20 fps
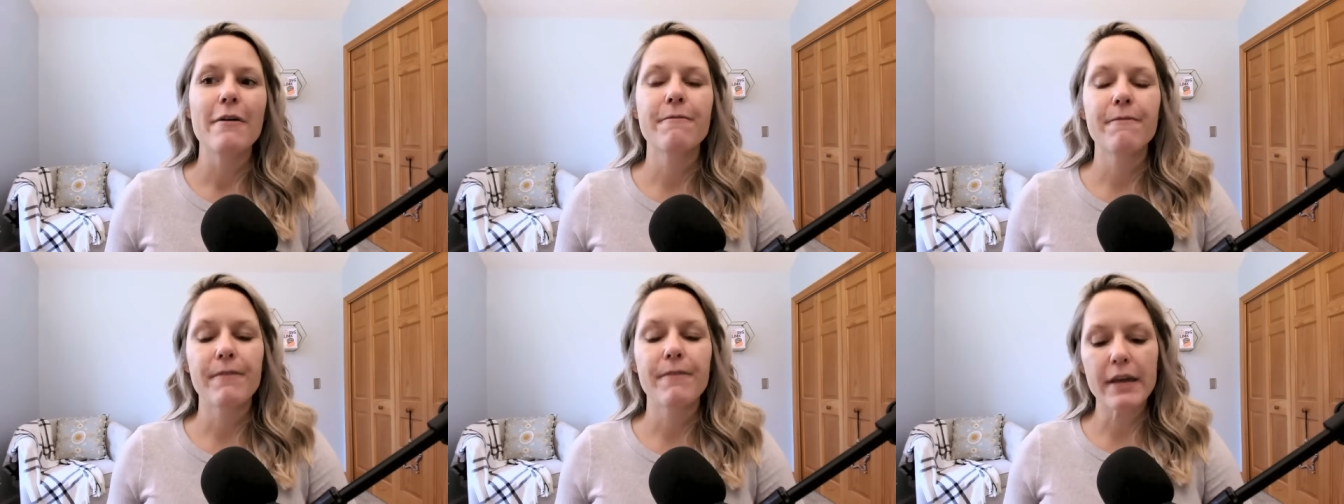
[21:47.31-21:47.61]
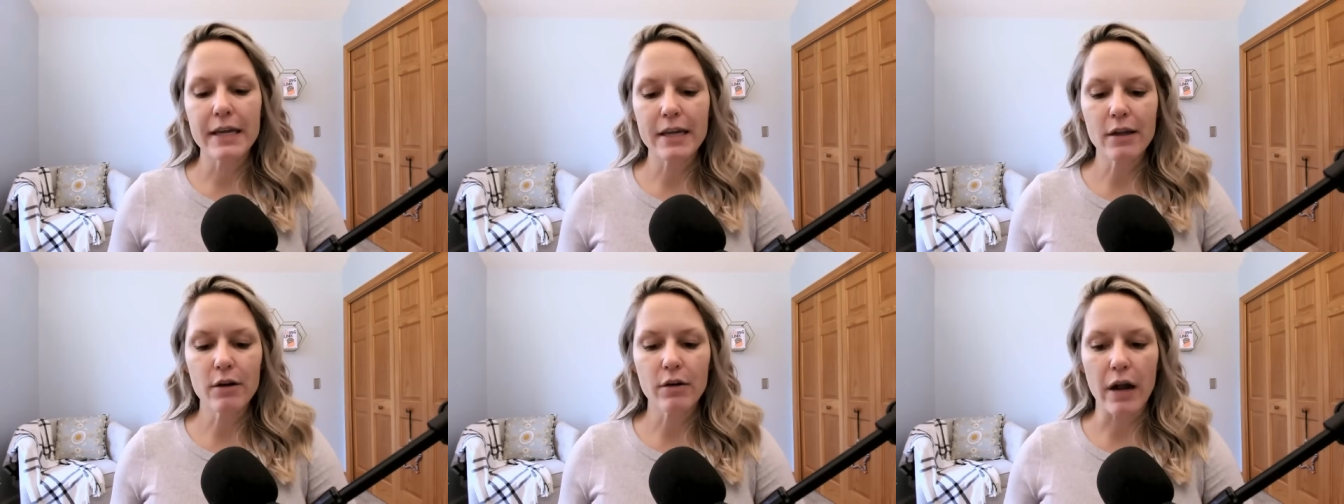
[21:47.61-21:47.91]

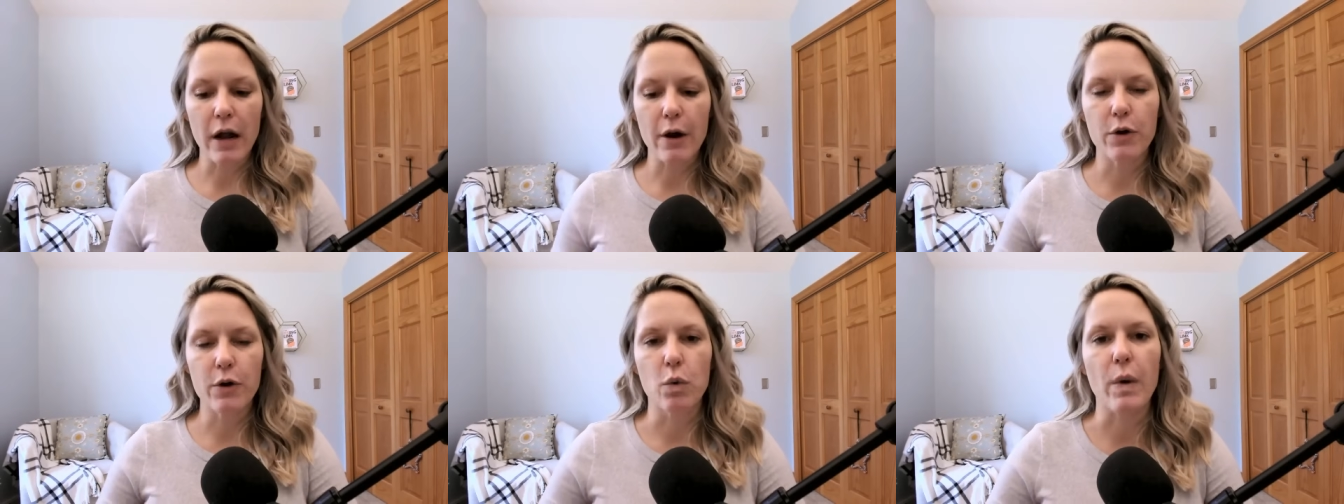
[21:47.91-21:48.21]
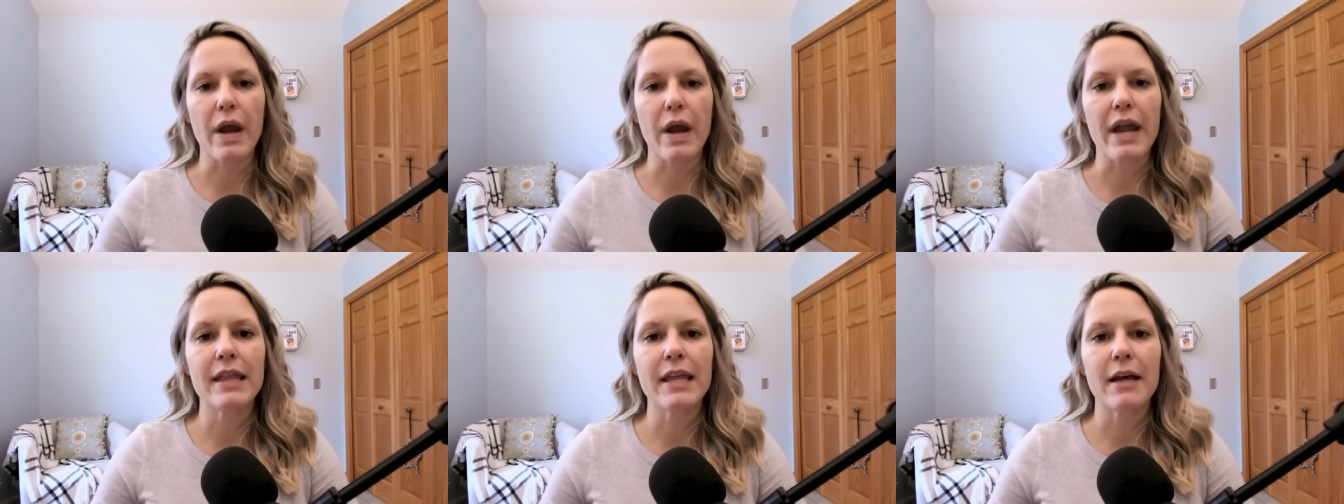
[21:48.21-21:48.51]
figure out a
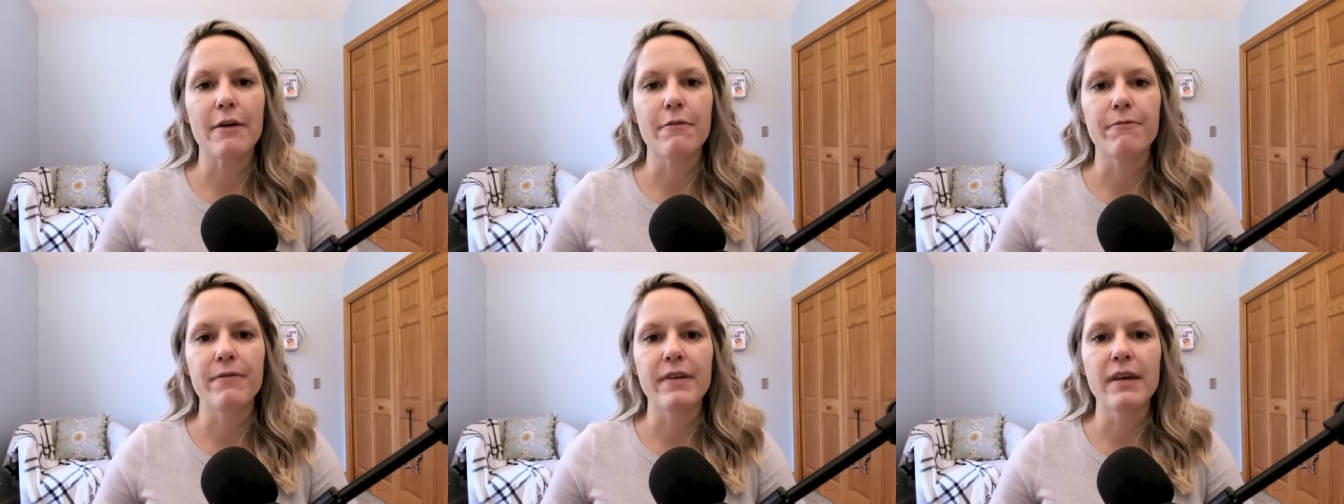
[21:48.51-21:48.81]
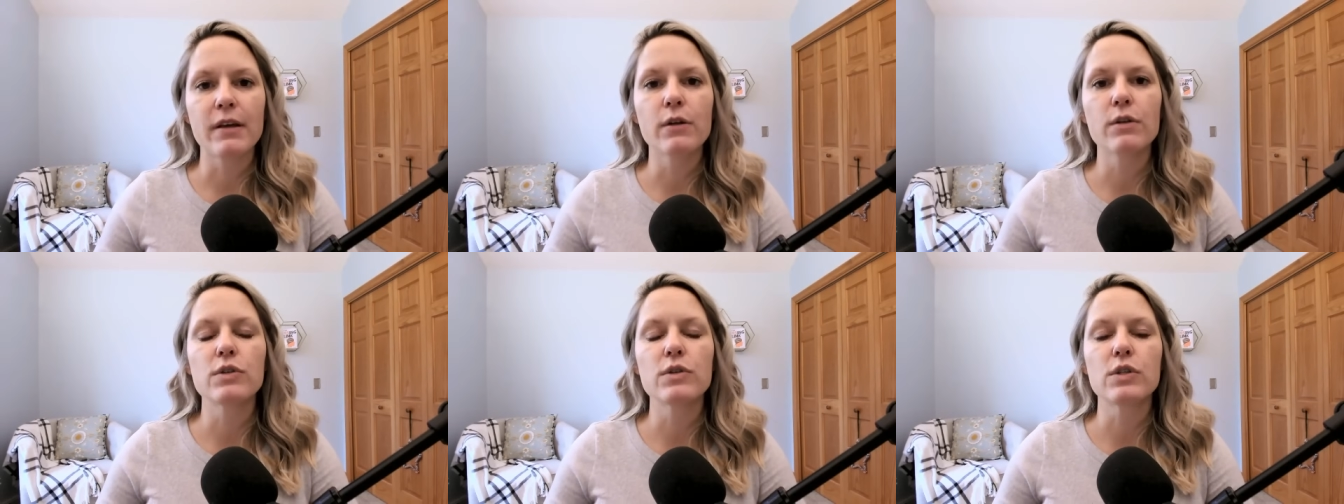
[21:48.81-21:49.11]
way that
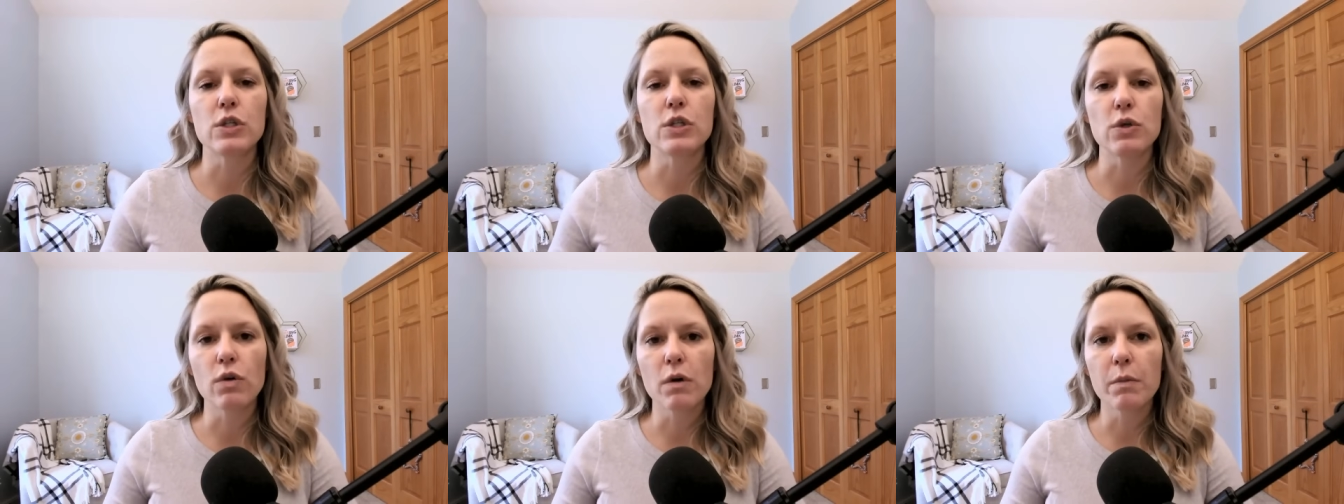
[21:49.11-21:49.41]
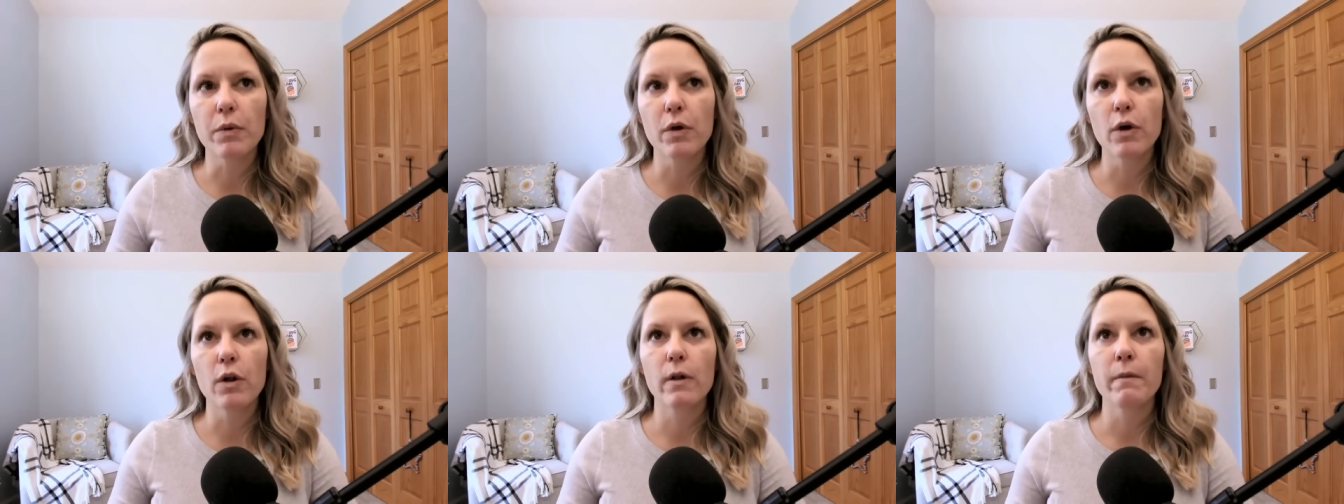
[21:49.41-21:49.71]
feels
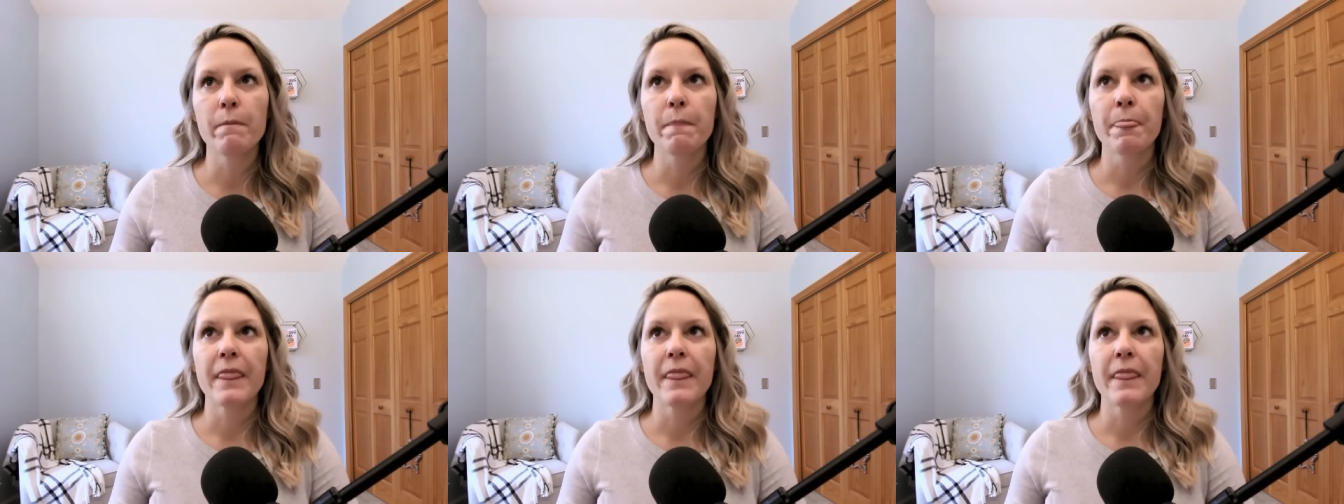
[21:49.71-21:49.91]
doable